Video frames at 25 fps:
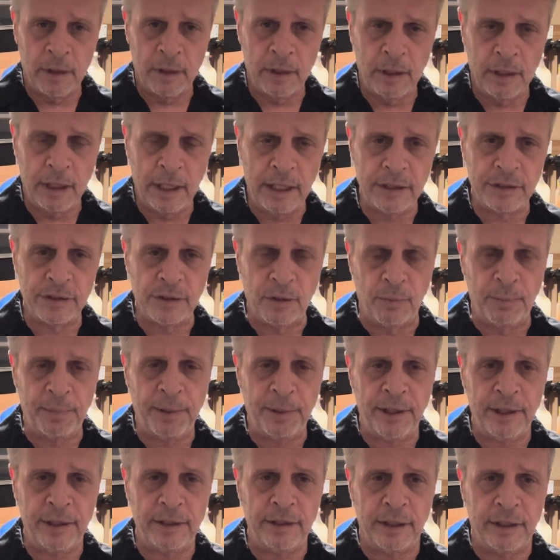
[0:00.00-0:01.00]
his
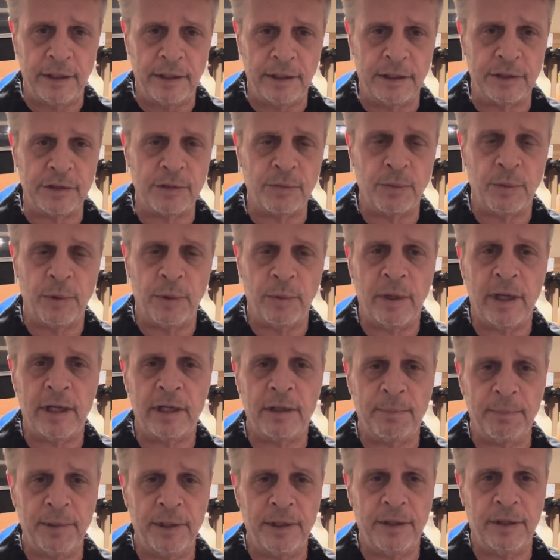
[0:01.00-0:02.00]
opinion is, we want
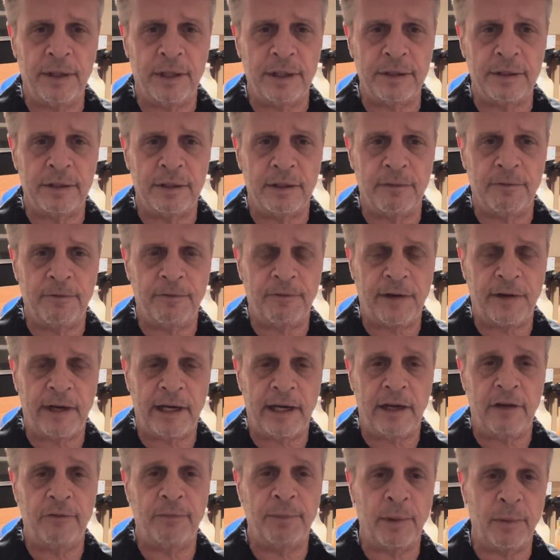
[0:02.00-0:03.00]
to be less than
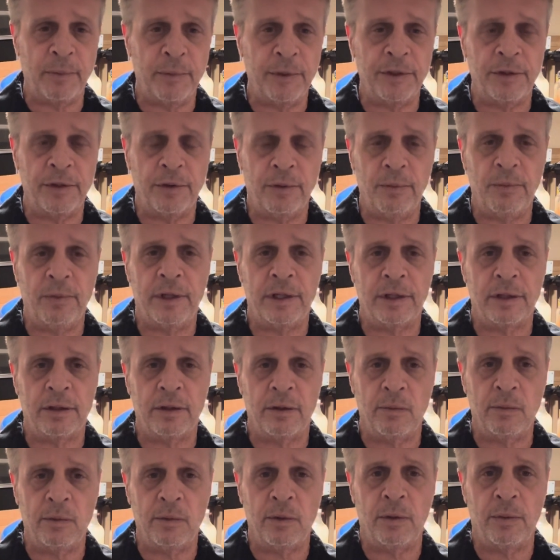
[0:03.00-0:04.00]
5, but we don't want to
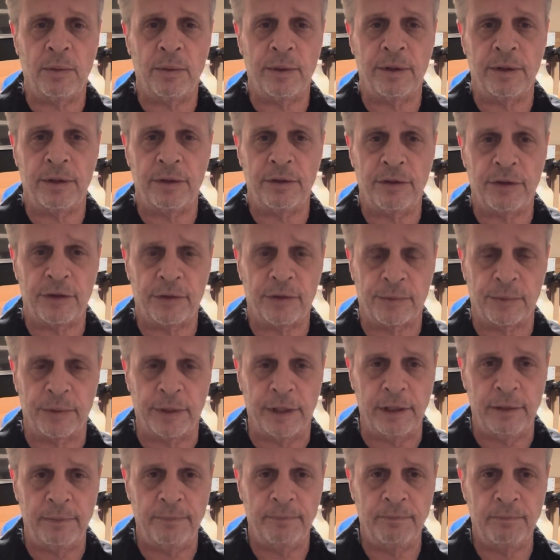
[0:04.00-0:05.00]
go lower than 3.
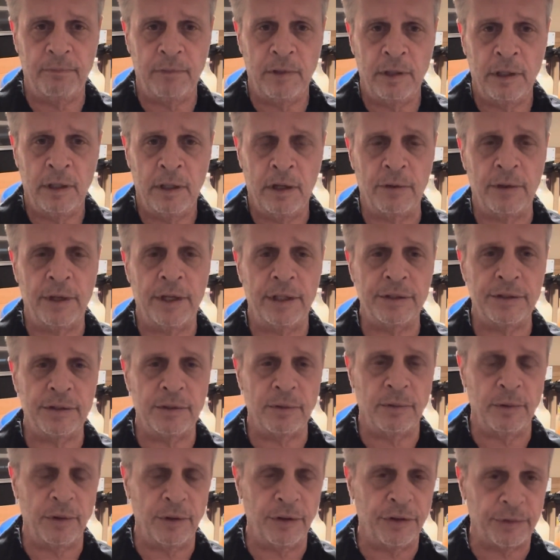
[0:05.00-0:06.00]
Okay,
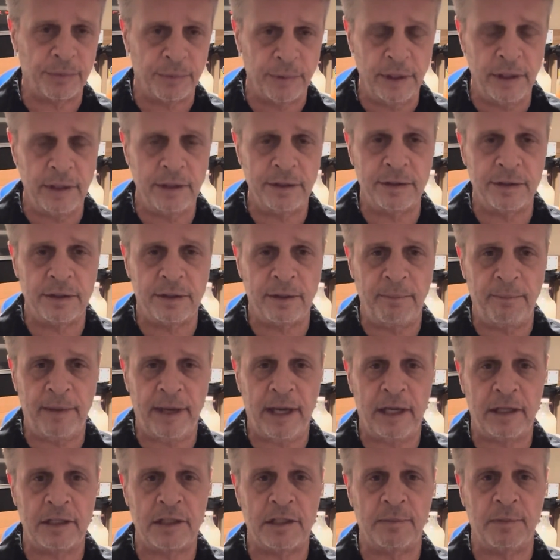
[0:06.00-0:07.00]
so a 3 is the
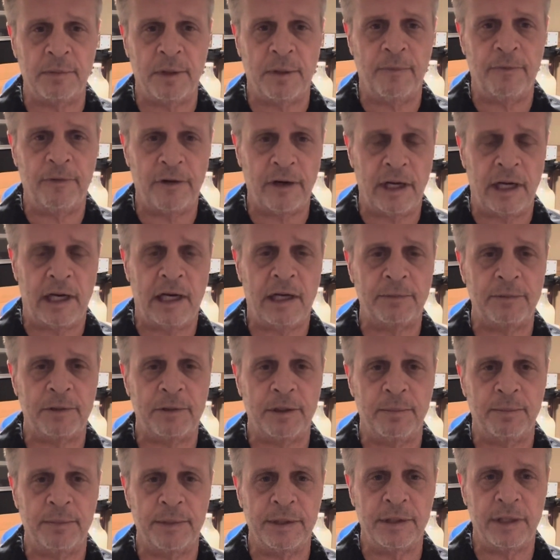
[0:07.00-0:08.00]
maximum for
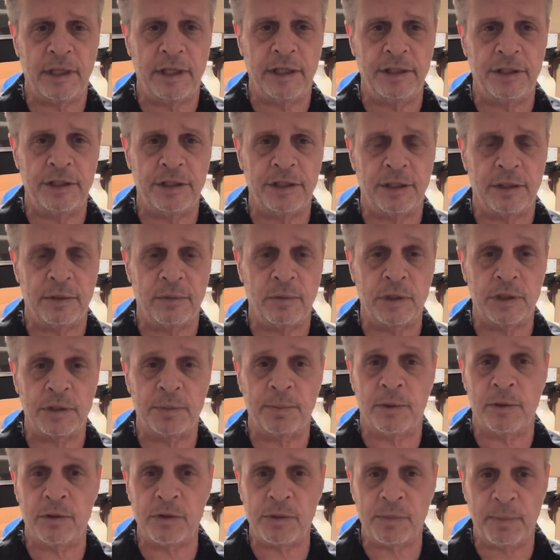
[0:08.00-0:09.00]
optimization, which
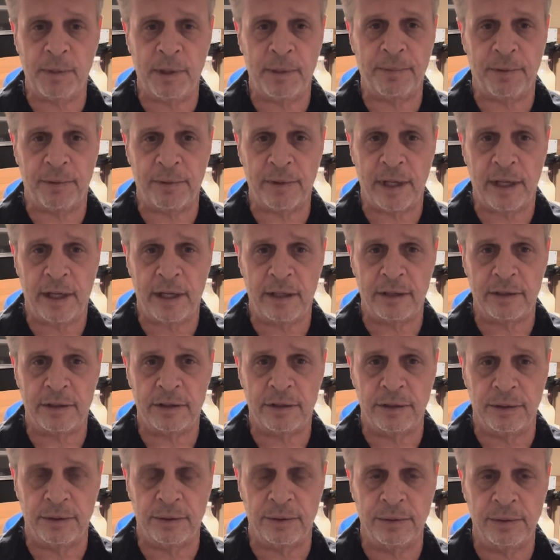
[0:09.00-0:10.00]
most people can't
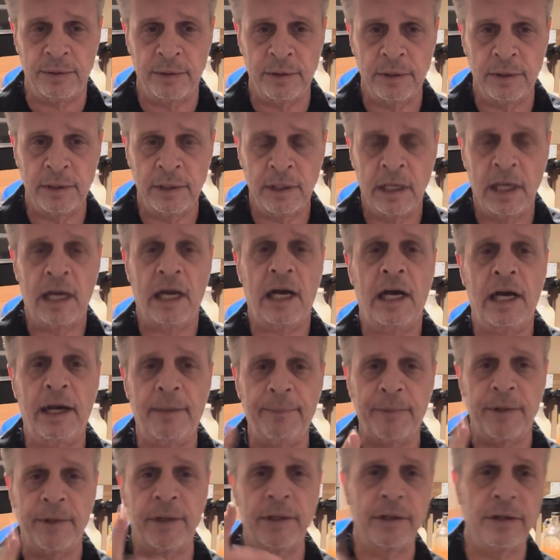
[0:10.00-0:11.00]
do.
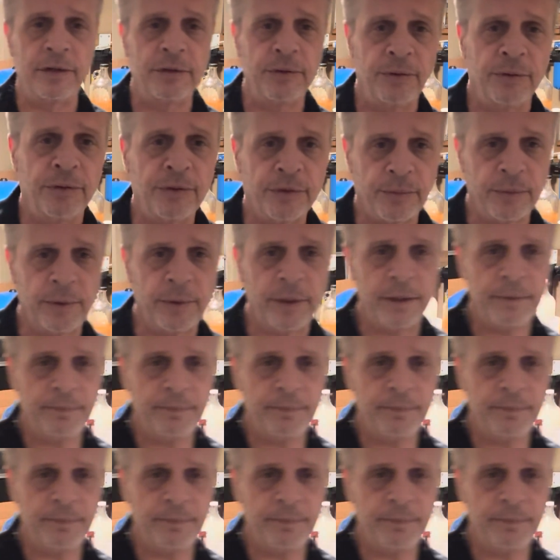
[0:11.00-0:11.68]
I'm going to do 3.